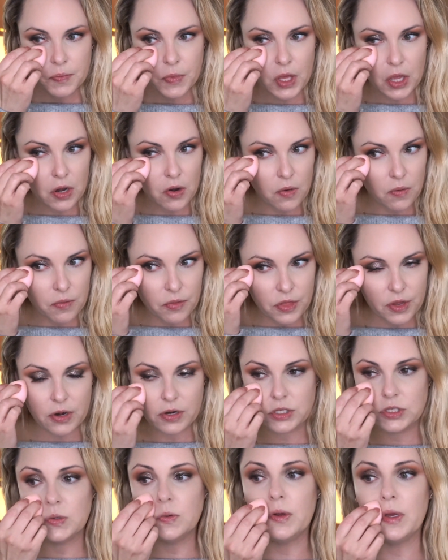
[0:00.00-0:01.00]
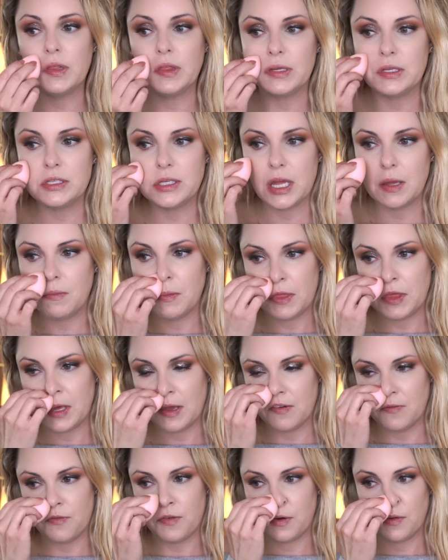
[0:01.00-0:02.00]
they're doing the same
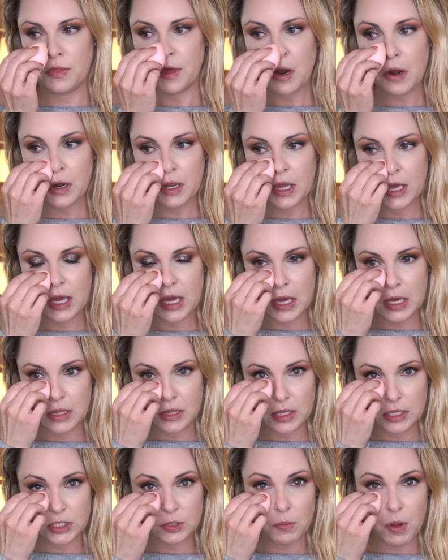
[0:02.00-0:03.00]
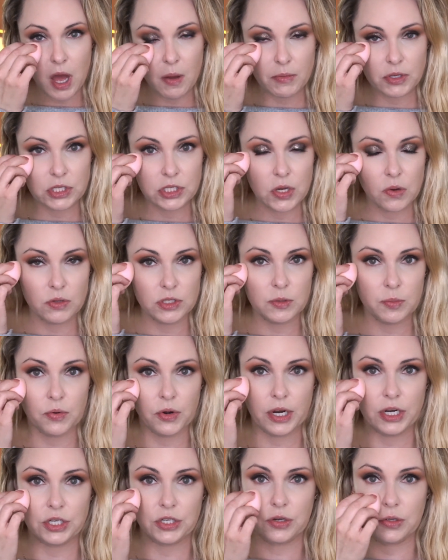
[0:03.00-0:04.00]
thing for their kid. This mom is so
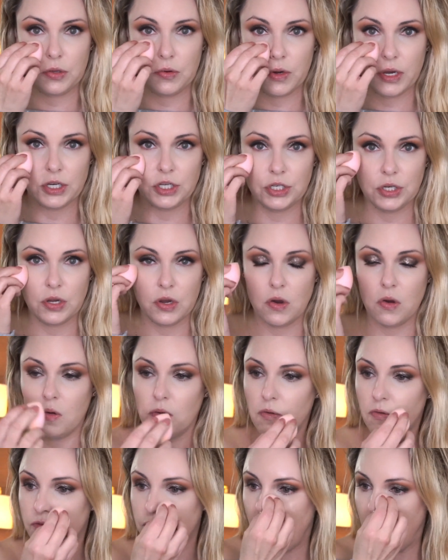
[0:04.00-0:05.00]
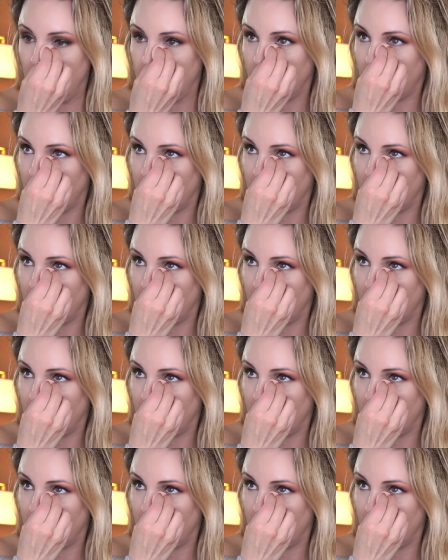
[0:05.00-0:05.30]
inspirational. You guys should go follow